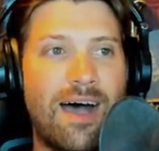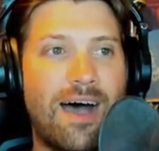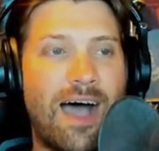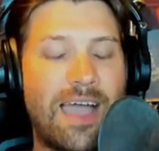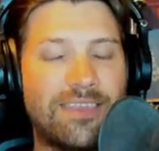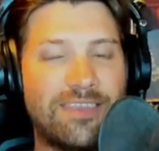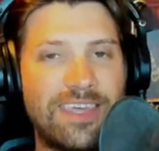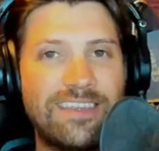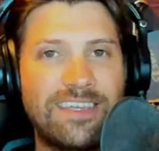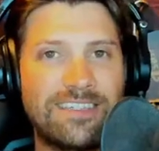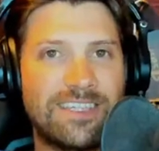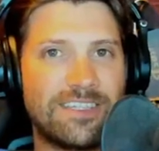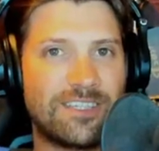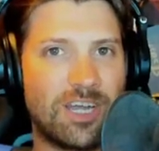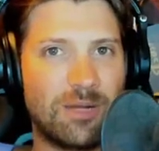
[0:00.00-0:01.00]
I think this
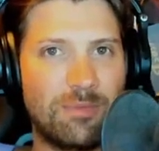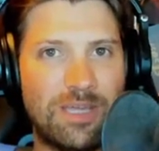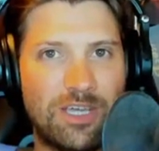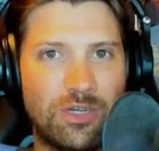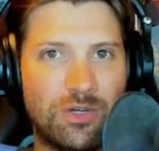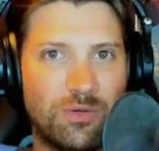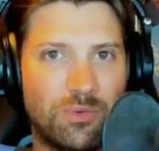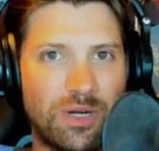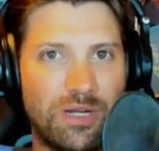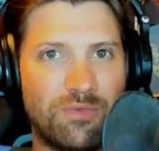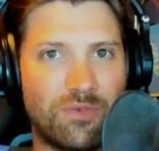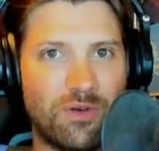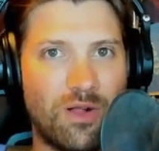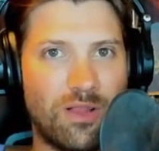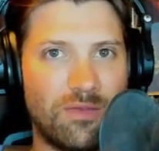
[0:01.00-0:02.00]
is going to be a good read
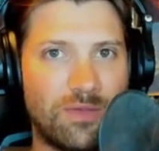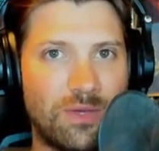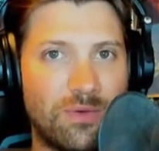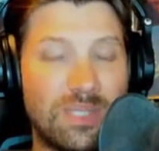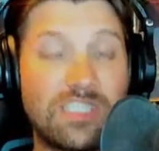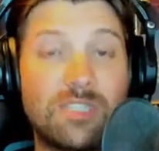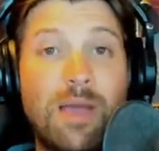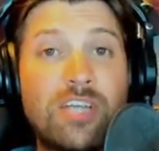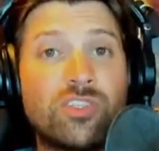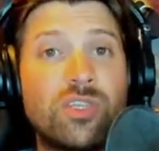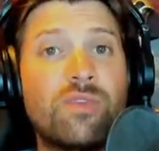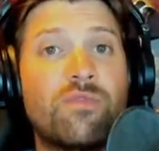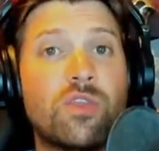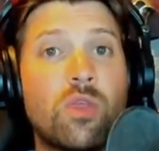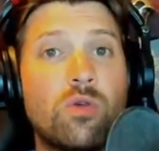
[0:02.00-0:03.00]
for all of you, especially
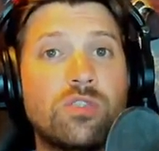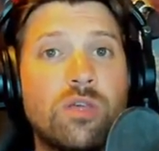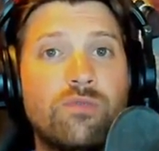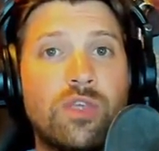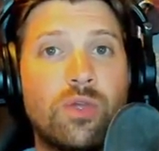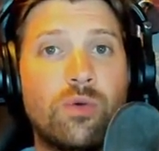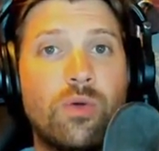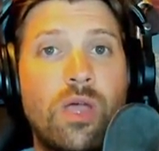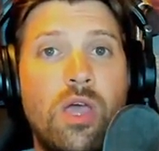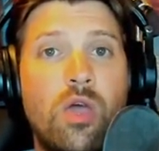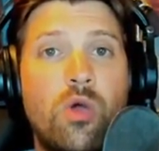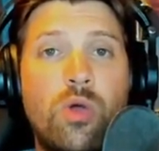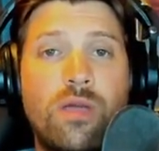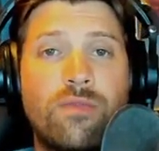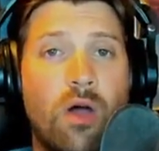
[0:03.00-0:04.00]
for those of you
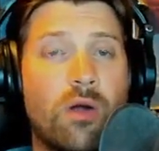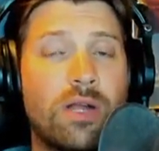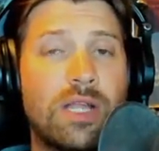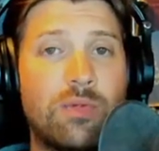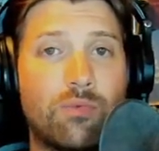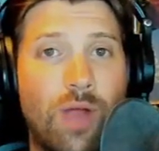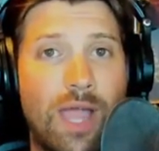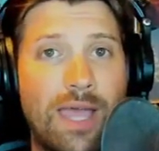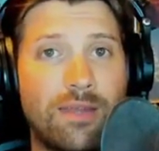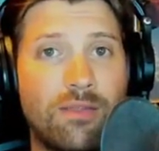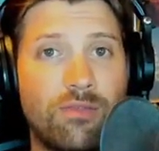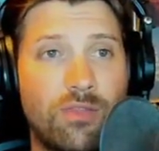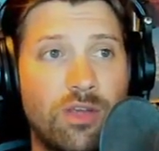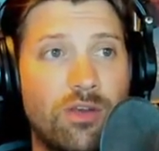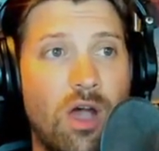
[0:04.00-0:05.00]
who have already read
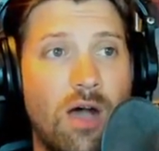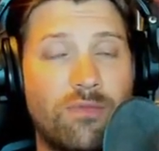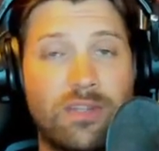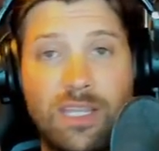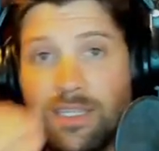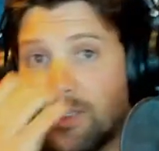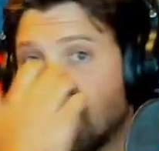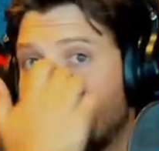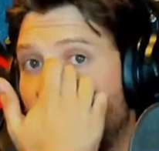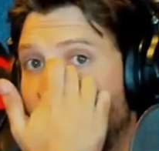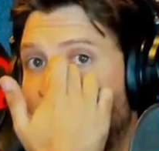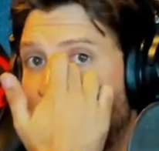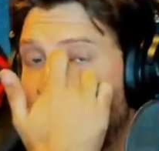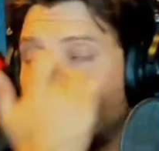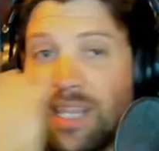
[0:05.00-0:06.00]
the novel
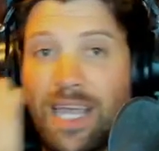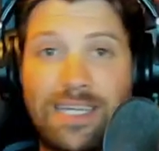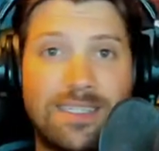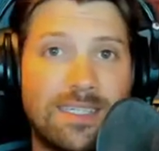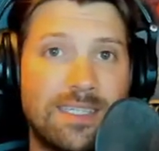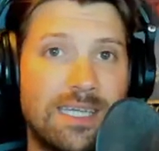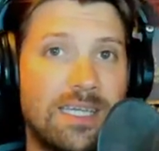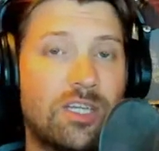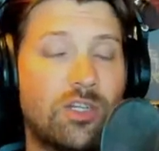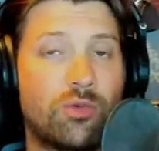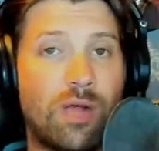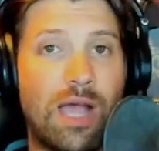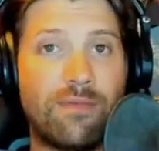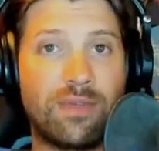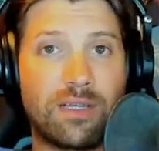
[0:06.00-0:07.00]
itself and would like to see it in
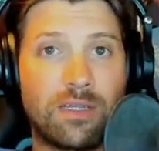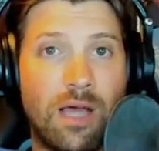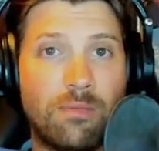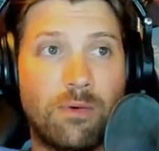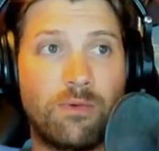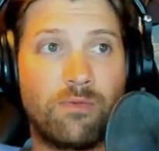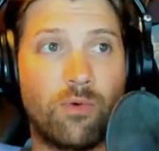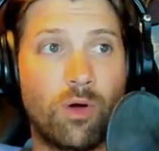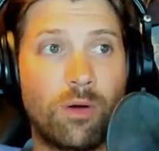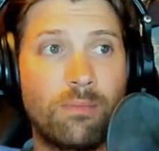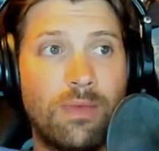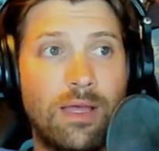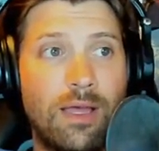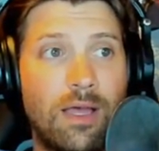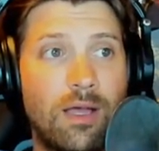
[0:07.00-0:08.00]
graphic novel
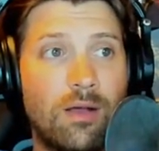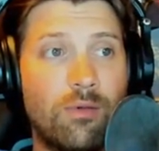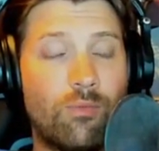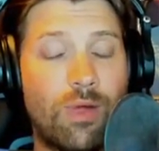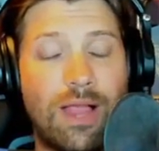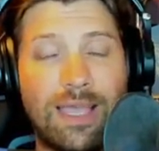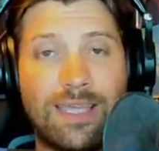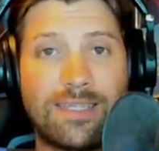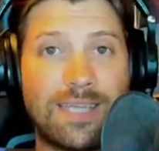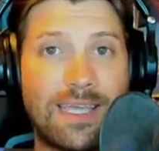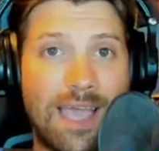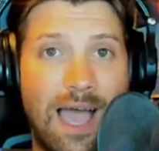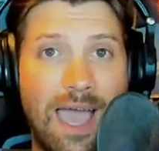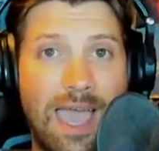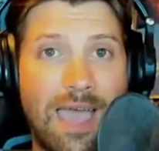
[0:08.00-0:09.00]
form. Well, I guess I
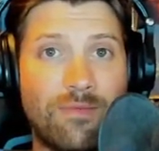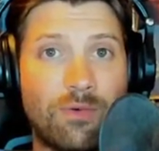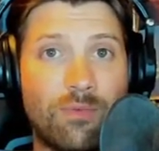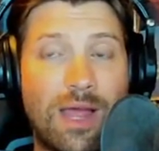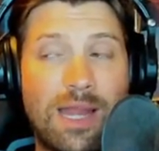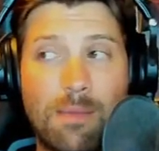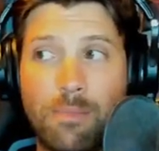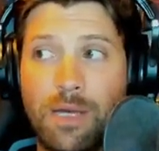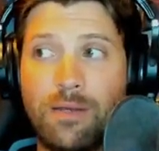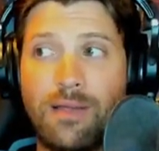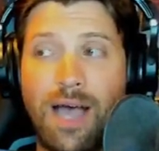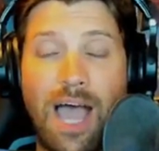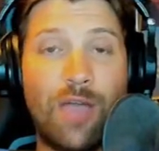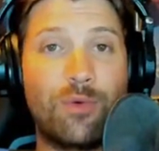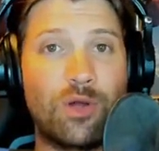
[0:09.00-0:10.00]
haven't read it, but
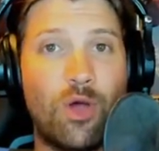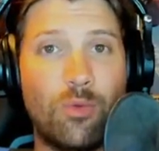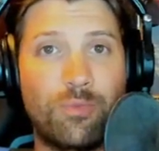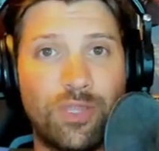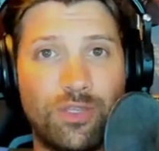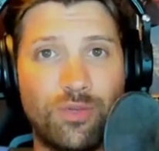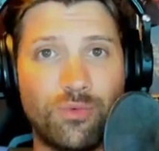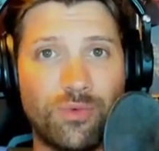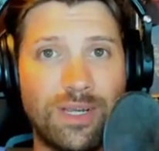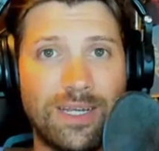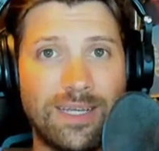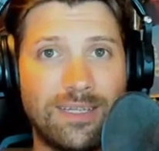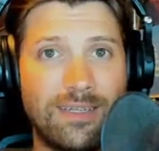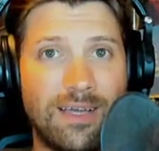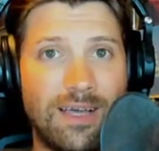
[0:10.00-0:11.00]
I would hope that you read
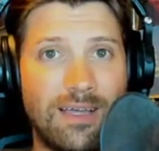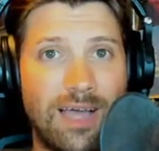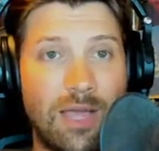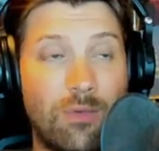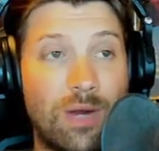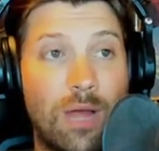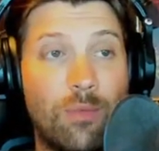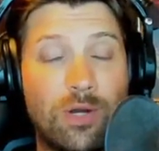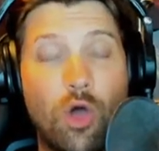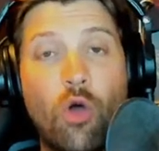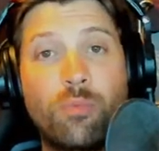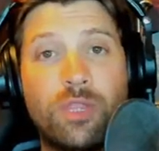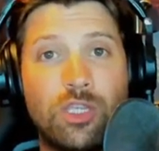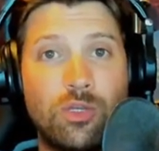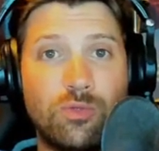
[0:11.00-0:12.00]
it. I would
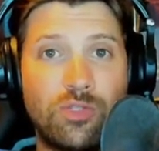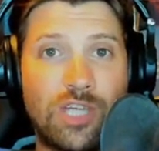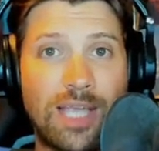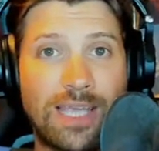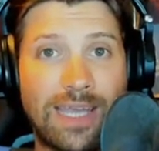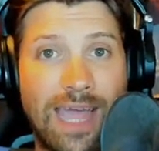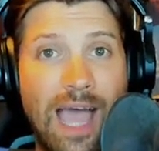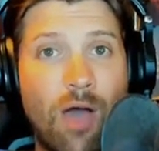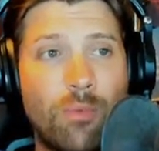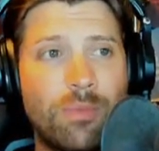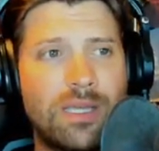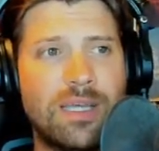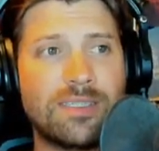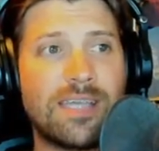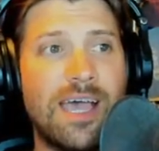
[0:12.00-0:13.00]
hope that you check it out,
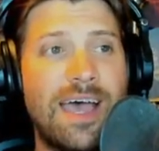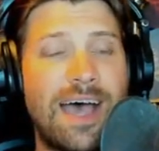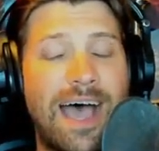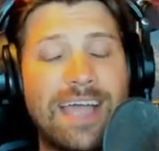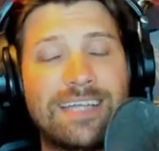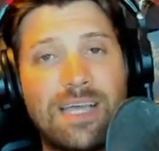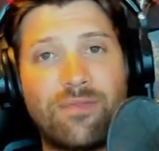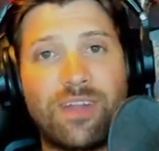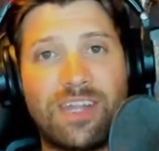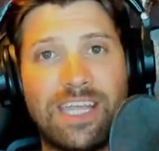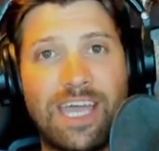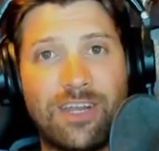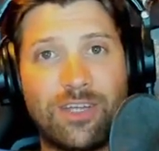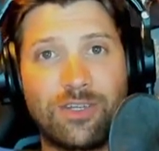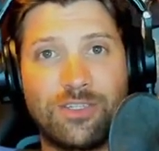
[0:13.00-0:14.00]
because I definitely
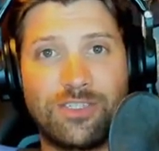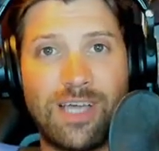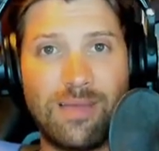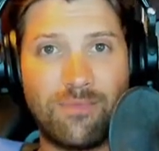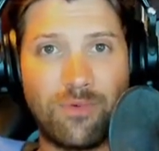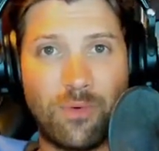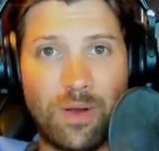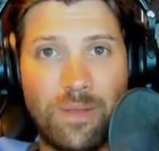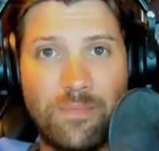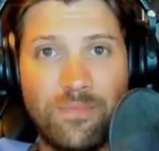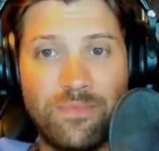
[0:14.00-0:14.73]
had a good time for it.